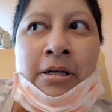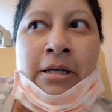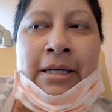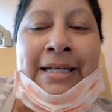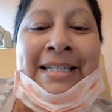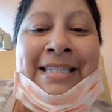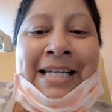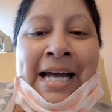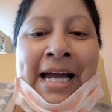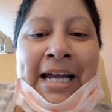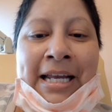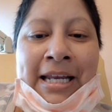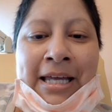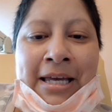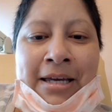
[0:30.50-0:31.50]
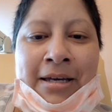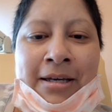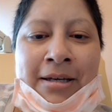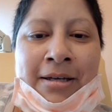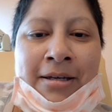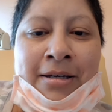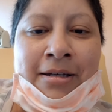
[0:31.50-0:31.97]
anxiety
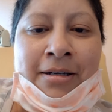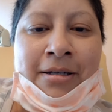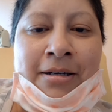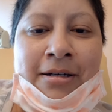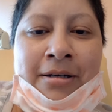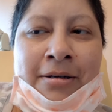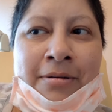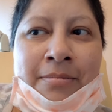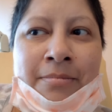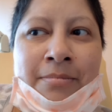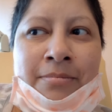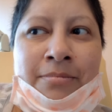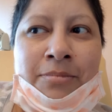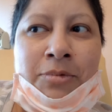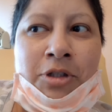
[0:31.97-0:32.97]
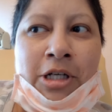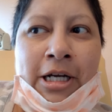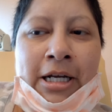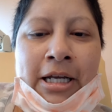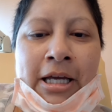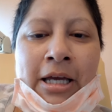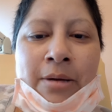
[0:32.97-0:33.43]
um, trying
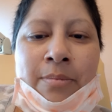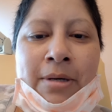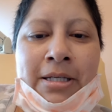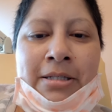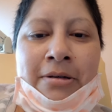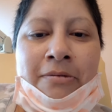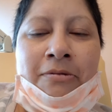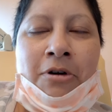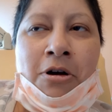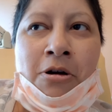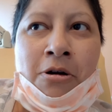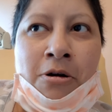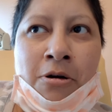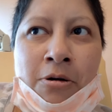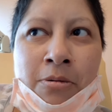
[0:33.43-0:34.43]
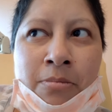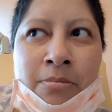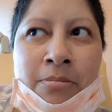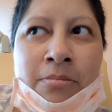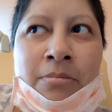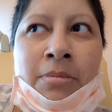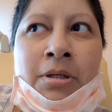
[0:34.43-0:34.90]
to keep myself calm,
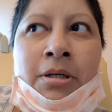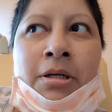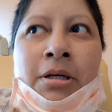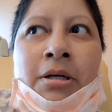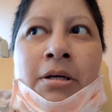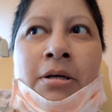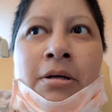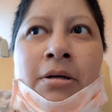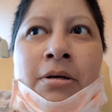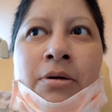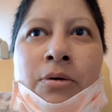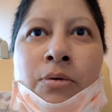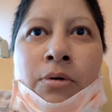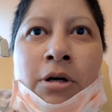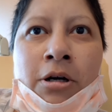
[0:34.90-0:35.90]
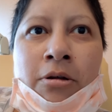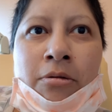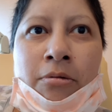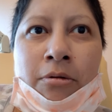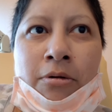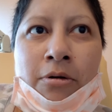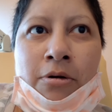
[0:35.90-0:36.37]
work
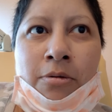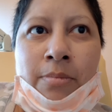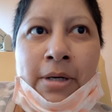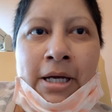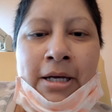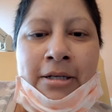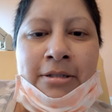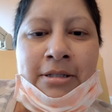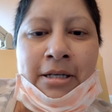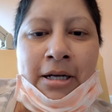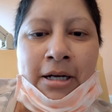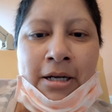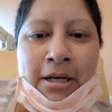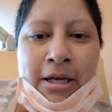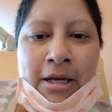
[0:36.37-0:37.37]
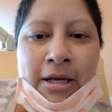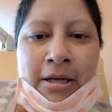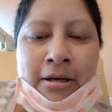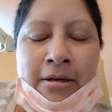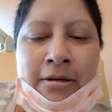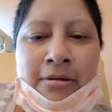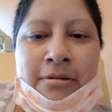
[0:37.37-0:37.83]
through all my anxiety,
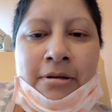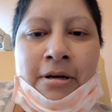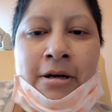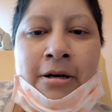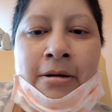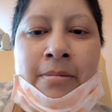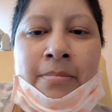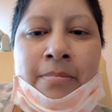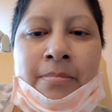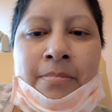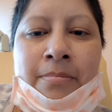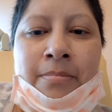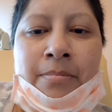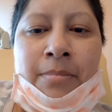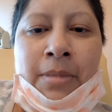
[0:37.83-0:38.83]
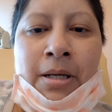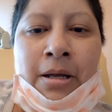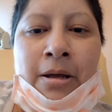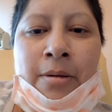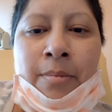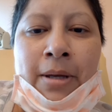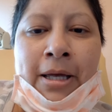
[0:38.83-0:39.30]
um,
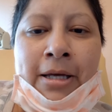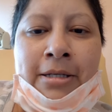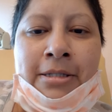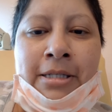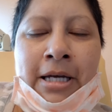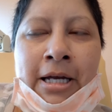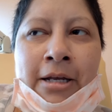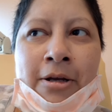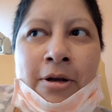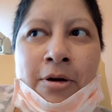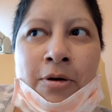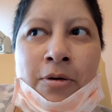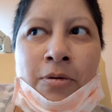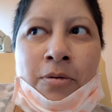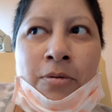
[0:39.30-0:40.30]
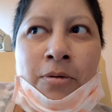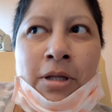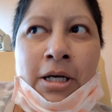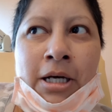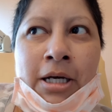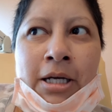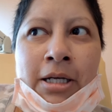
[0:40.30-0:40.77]
because I know
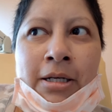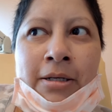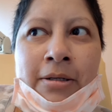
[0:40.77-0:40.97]
that